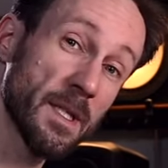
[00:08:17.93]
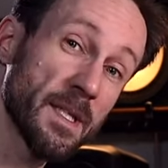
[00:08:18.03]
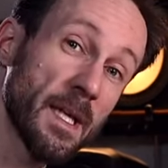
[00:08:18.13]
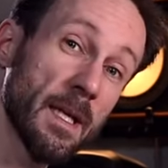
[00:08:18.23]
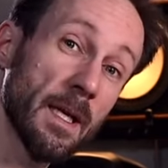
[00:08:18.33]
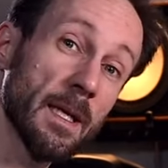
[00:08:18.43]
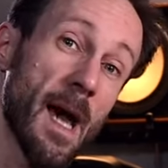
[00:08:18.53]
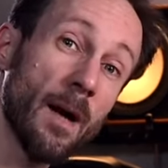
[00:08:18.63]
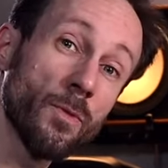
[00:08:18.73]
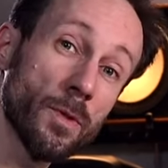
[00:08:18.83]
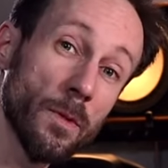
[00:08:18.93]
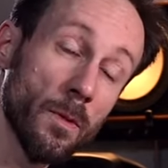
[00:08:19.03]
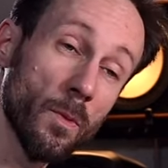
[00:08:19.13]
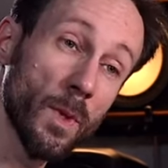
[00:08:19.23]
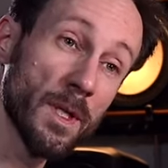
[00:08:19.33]
sending it out
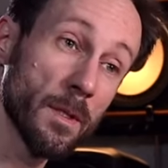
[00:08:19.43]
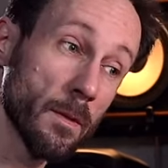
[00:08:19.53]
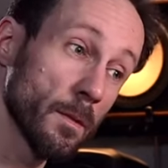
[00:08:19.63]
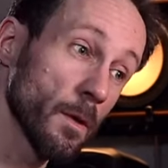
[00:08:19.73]
with